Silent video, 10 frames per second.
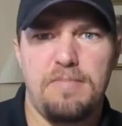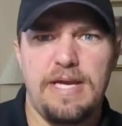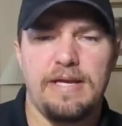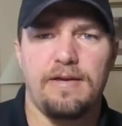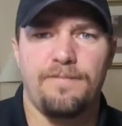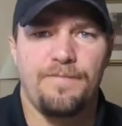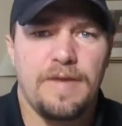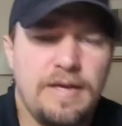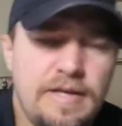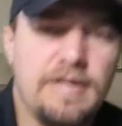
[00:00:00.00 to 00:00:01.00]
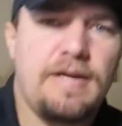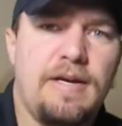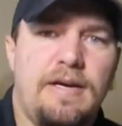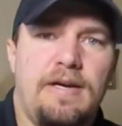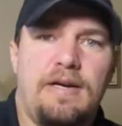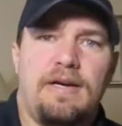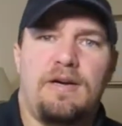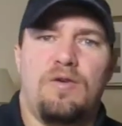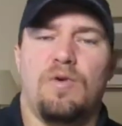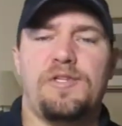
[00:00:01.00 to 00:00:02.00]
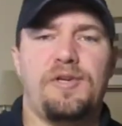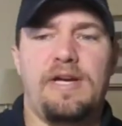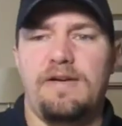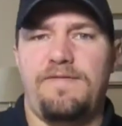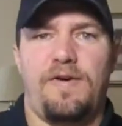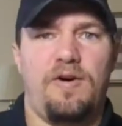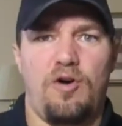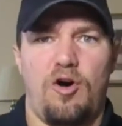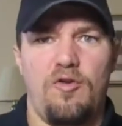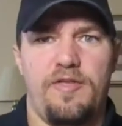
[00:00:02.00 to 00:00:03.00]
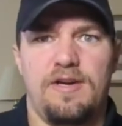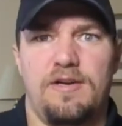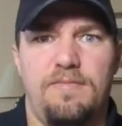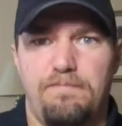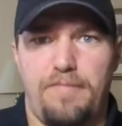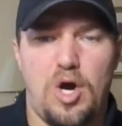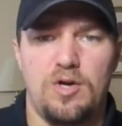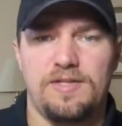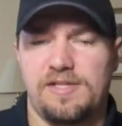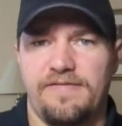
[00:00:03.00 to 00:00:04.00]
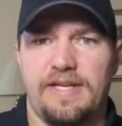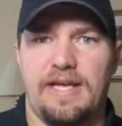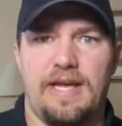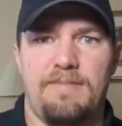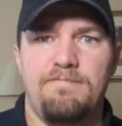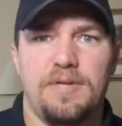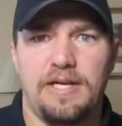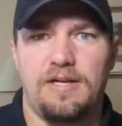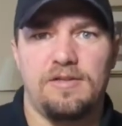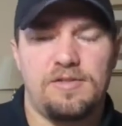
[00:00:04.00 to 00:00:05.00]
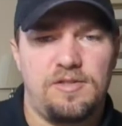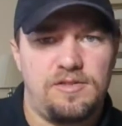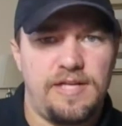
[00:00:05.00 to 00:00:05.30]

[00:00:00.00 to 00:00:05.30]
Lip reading: meeting. Once you have all the parts of the game, players,